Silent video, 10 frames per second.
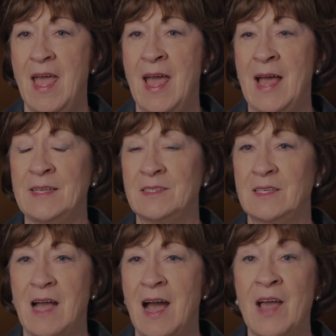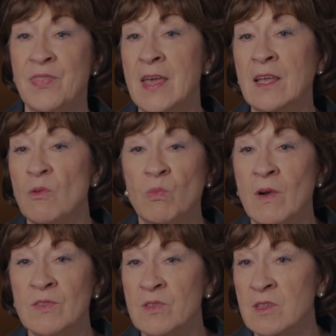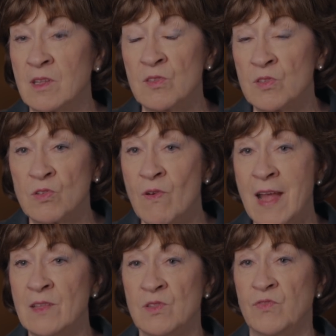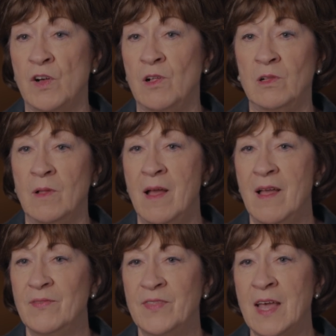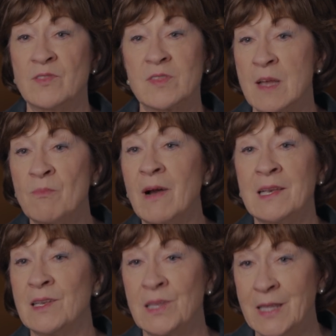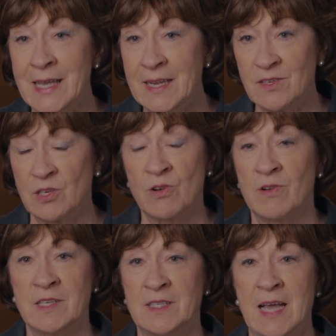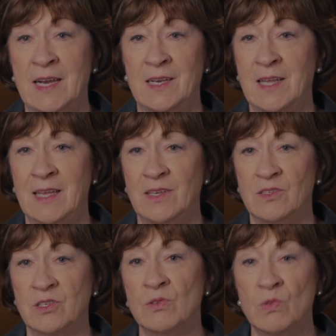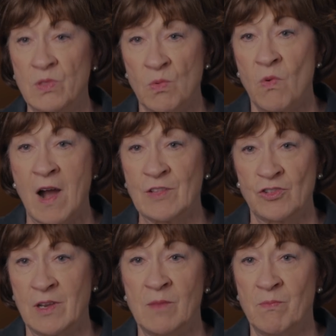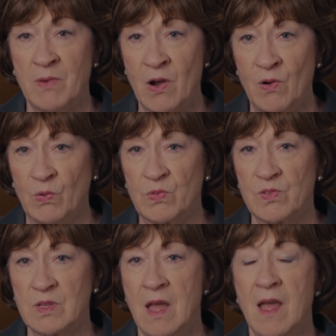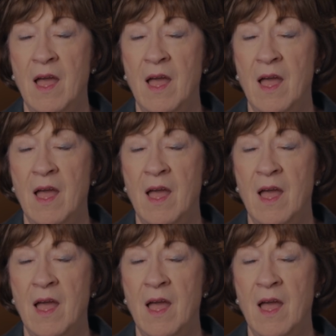And I think it was disgraceful that someone leaked her identity to the Washington Post.